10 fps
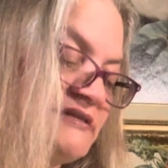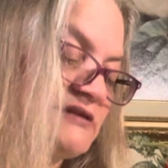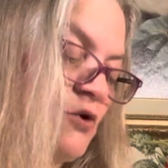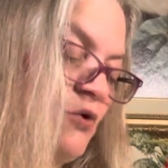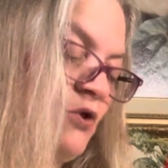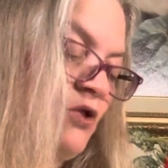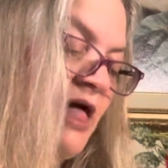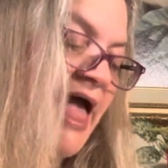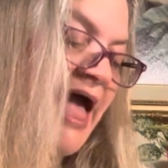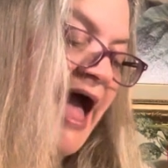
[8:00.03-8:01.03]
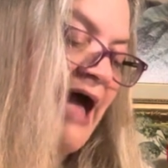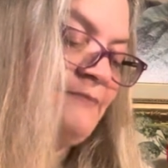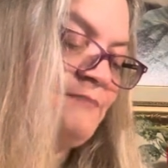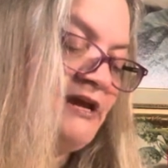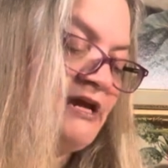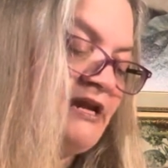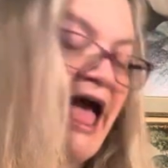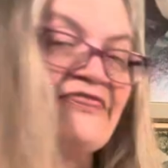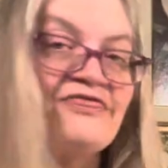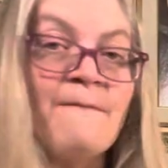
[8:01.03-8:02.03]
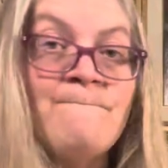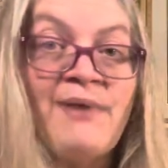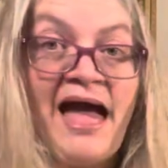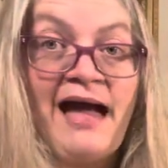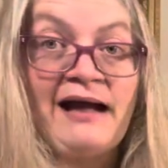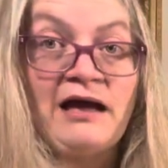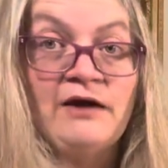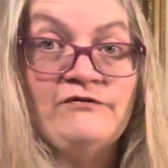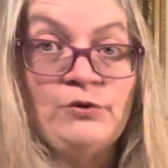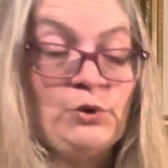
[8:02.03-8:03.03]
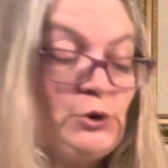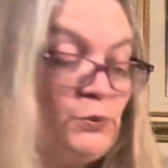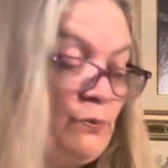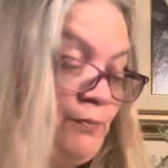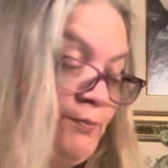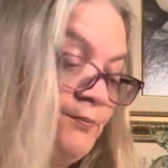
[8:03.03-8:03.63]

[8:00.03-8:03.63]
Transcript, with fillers: school had been at the back of the room.